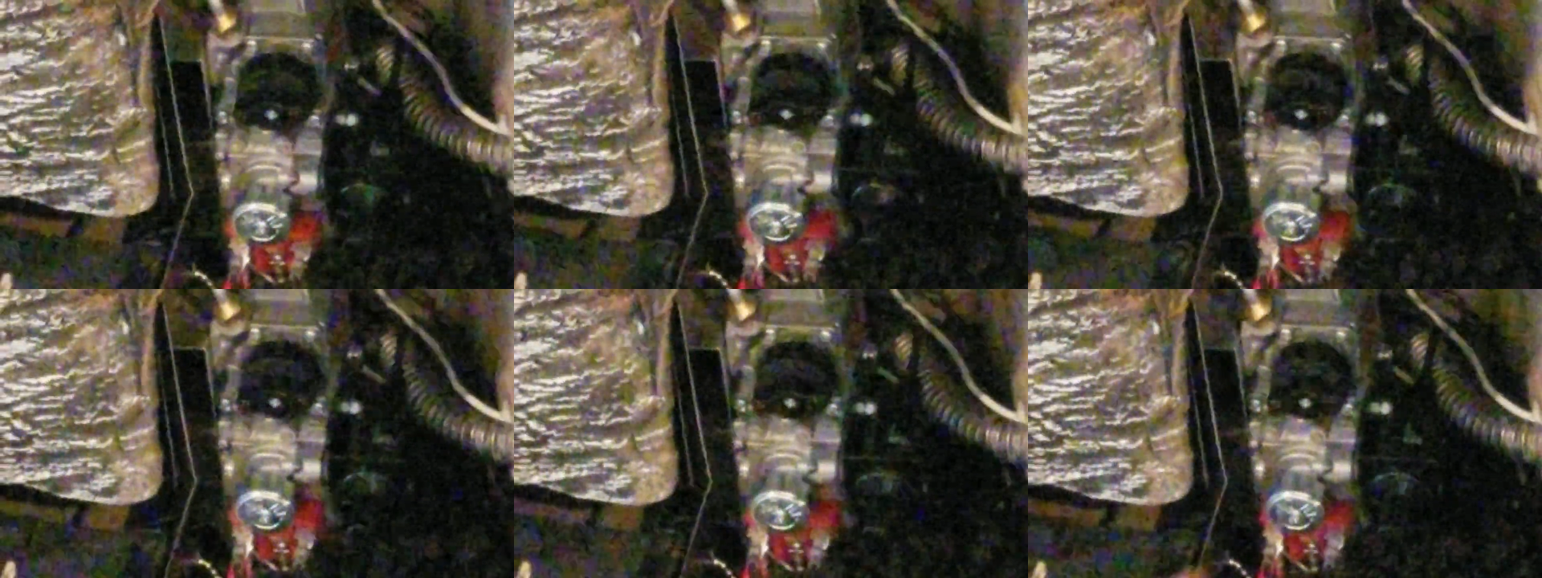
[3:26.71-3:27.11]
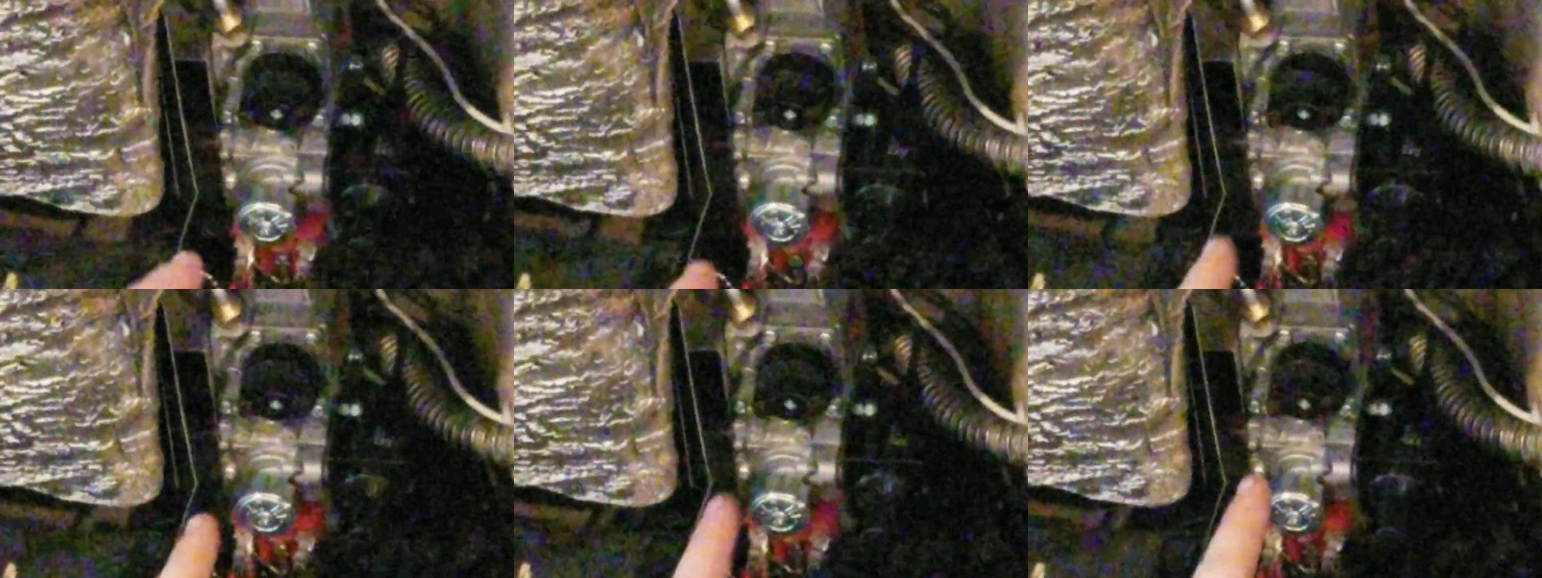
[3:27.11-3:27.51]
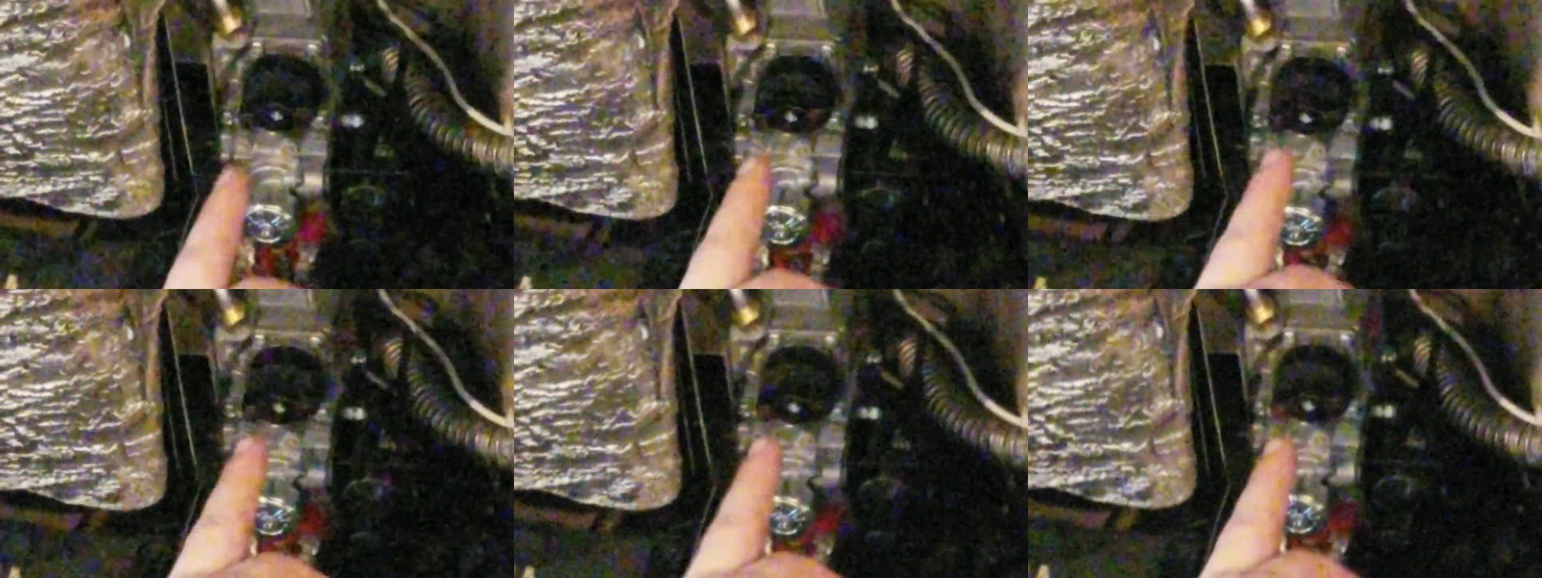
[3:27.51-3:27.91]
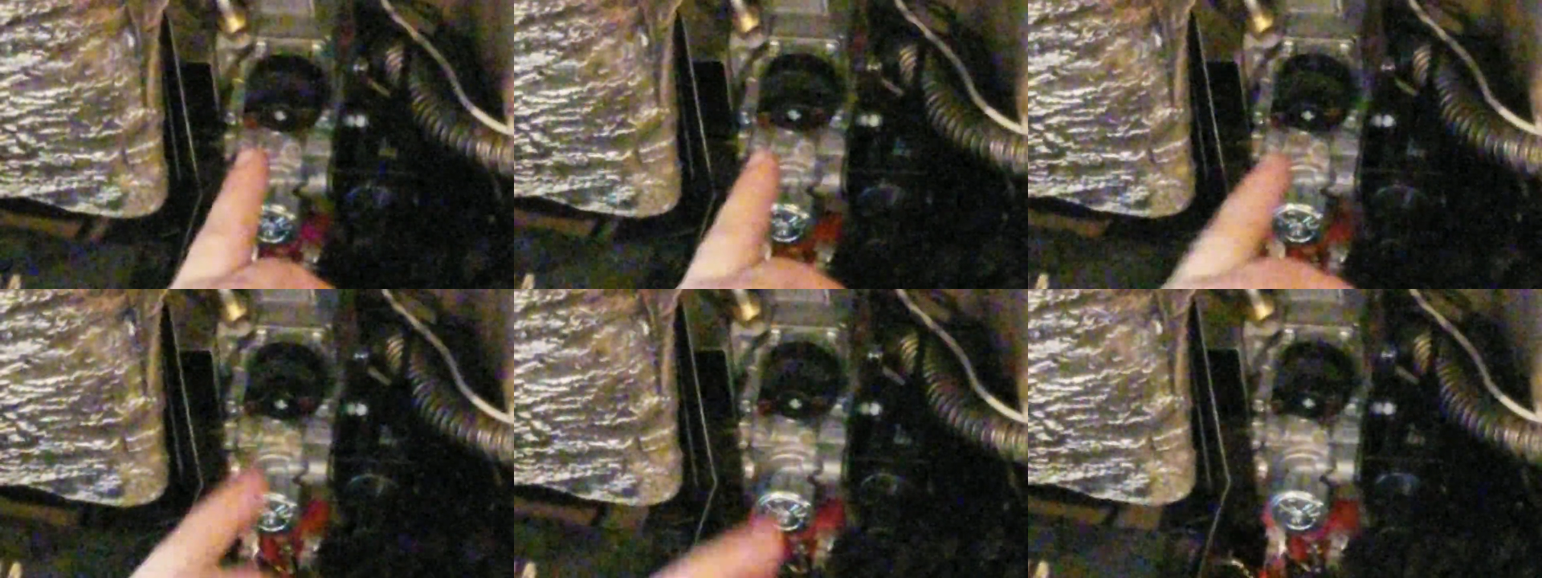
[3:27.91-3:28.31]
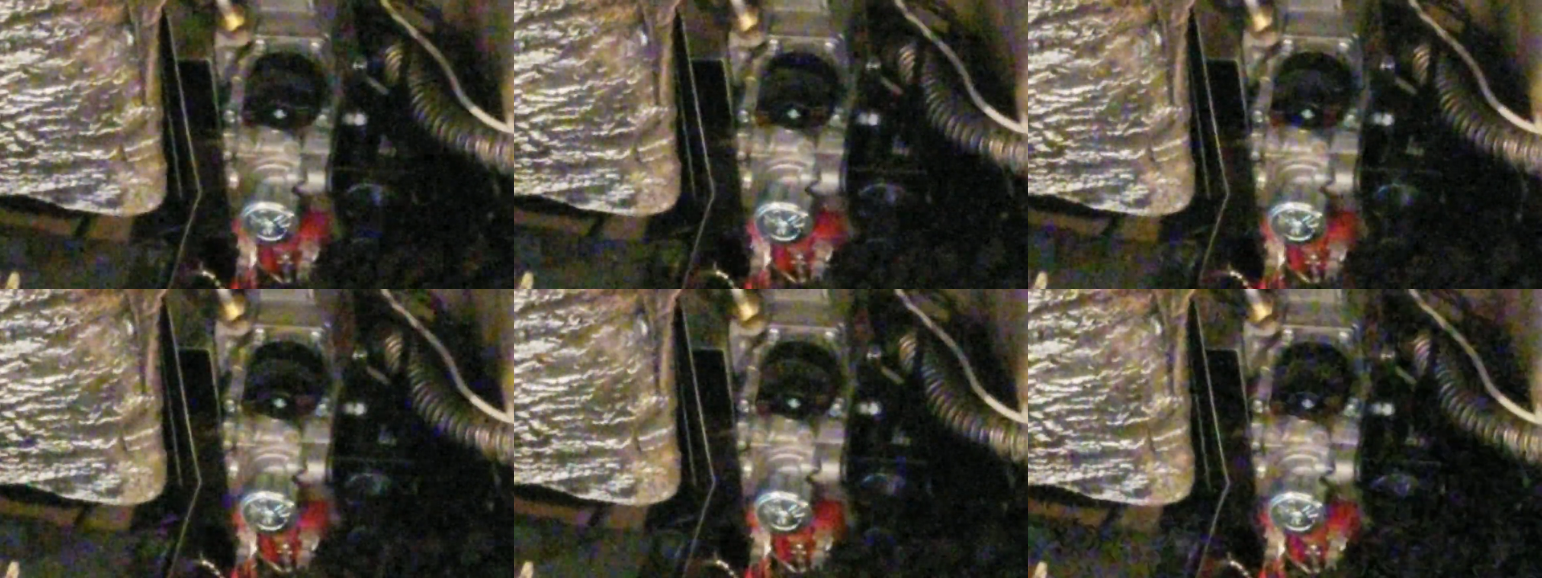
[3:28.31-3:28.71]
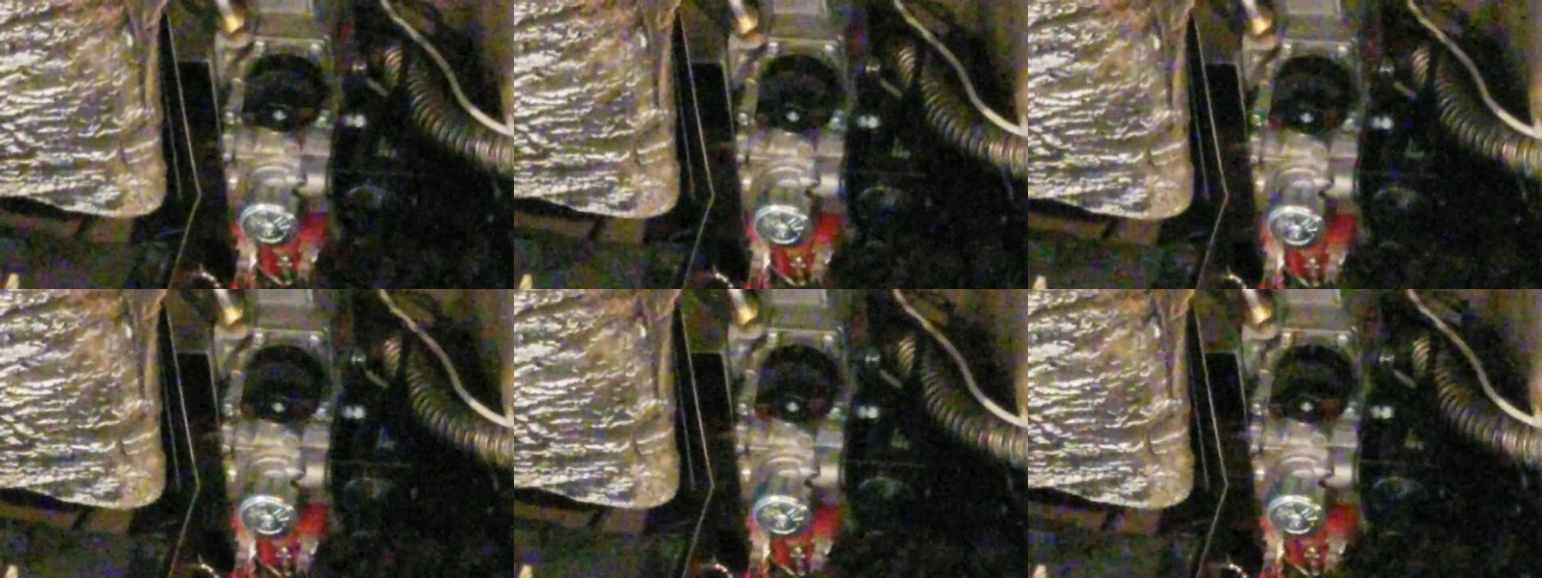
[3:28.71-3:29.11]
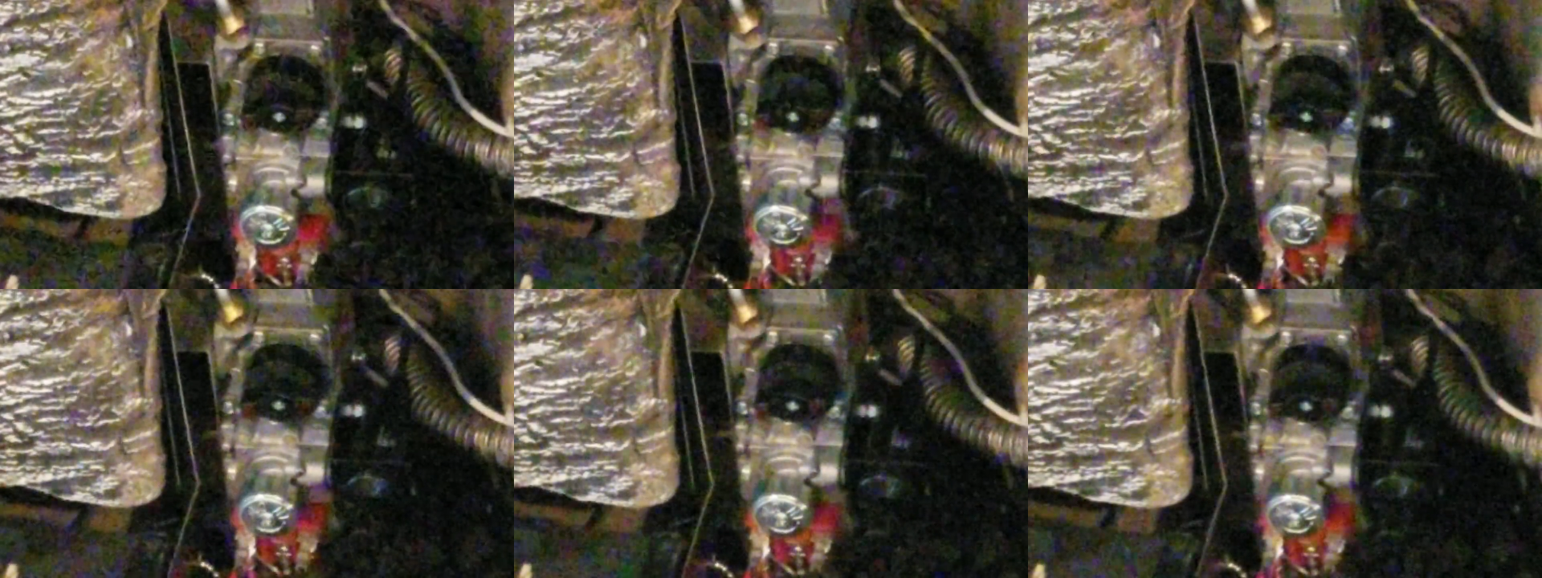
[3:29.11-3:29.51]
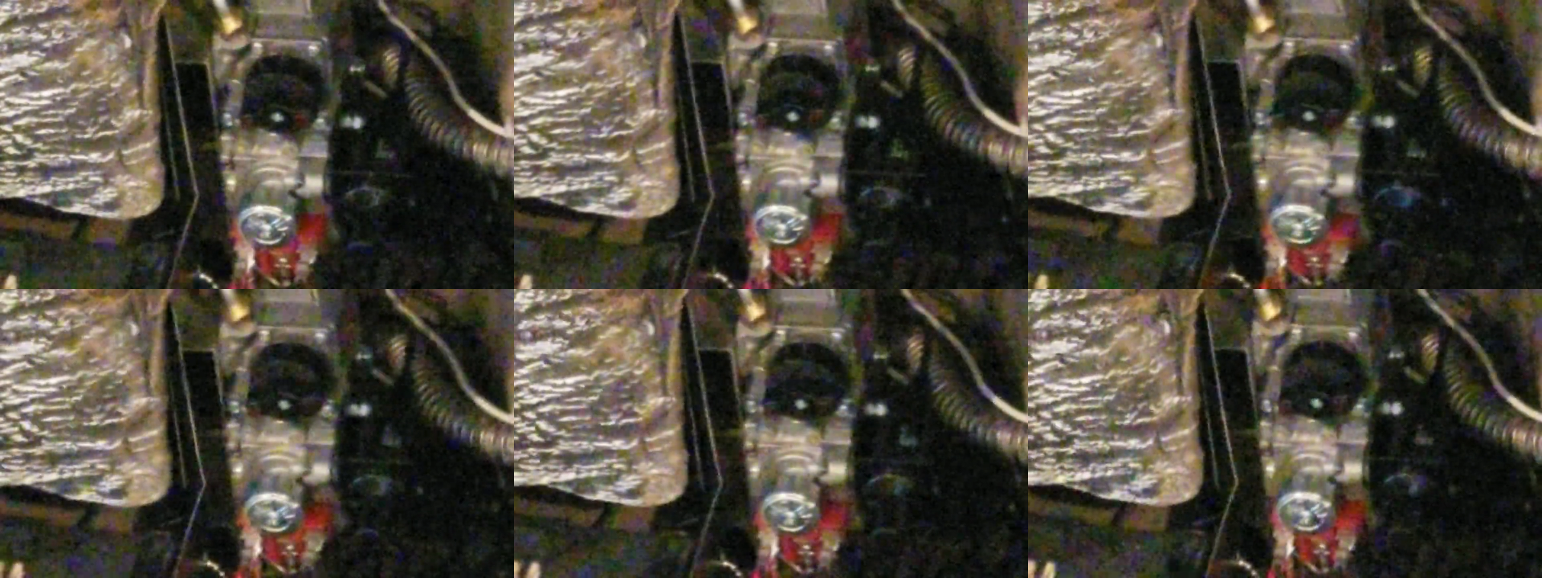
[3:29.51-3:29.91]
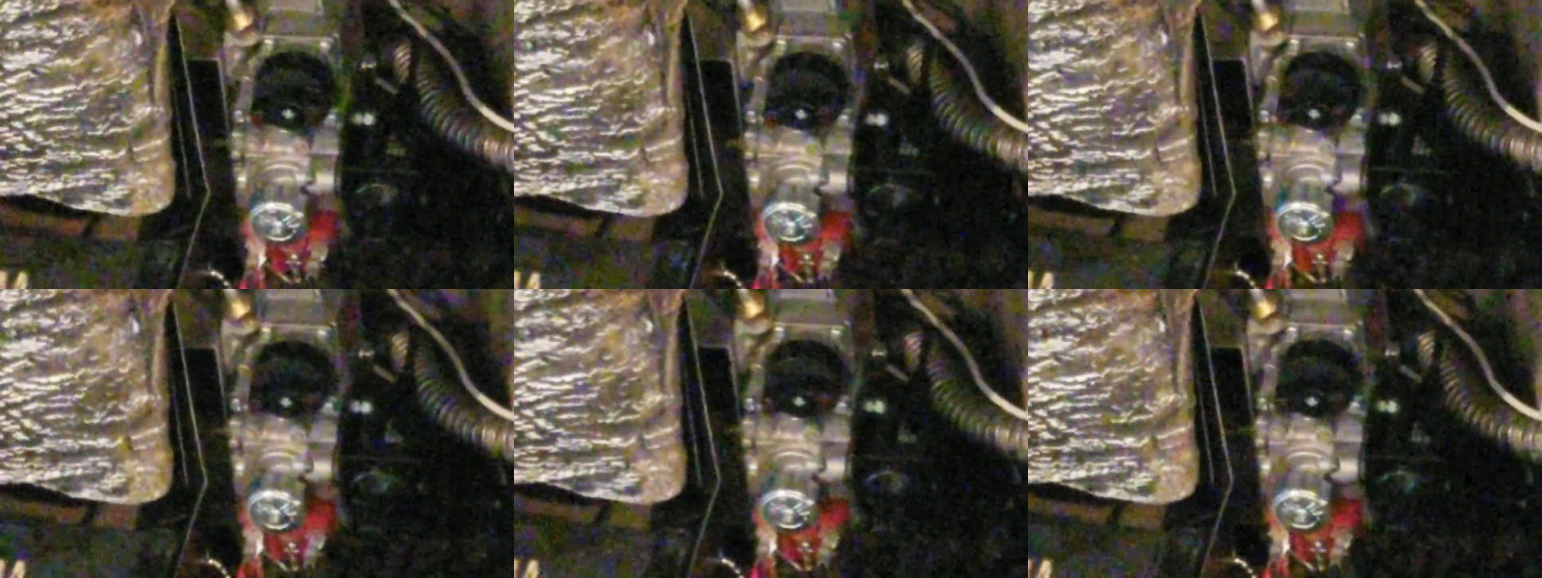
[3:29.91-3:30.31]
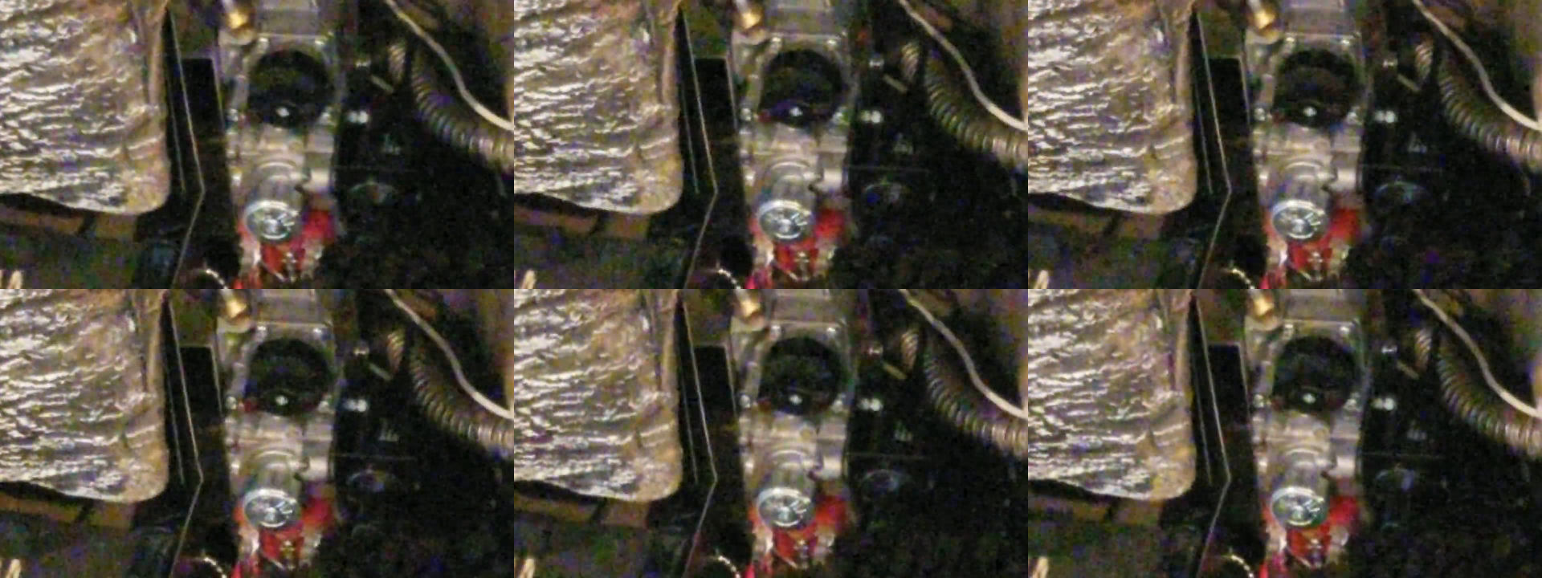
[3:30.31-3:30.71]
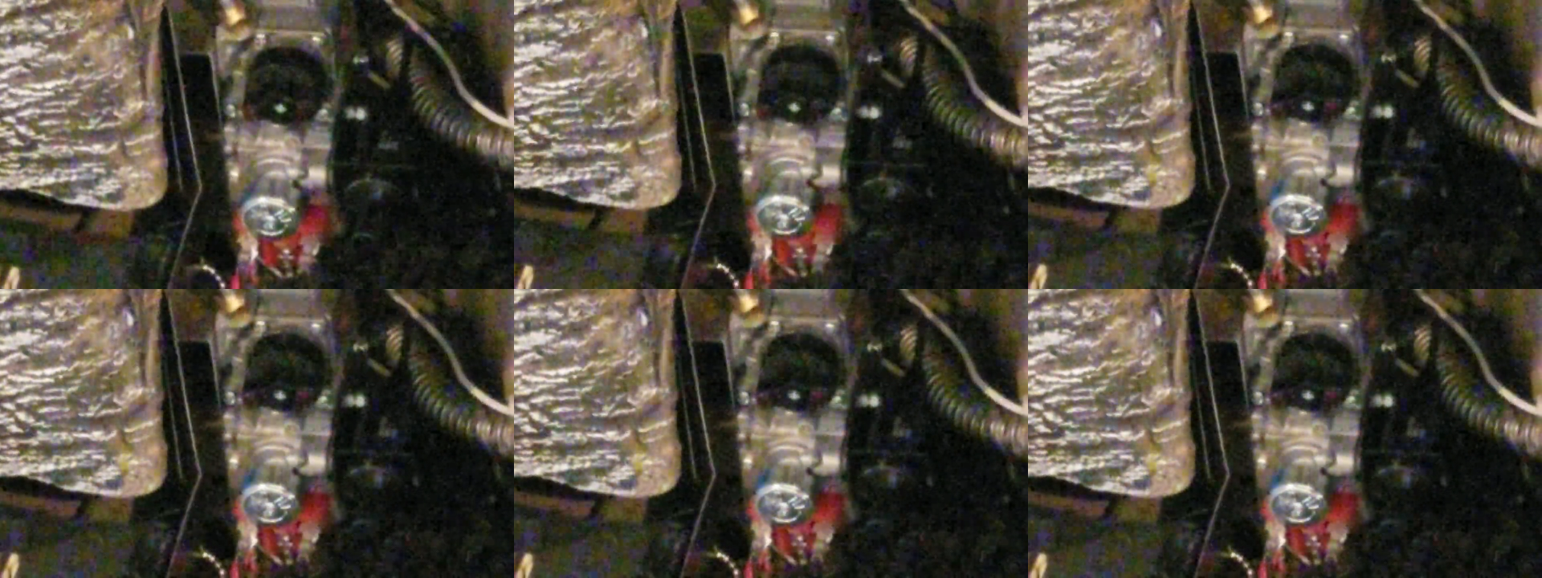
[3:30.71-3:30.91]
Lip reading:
No face is visible, so there are no lips to read.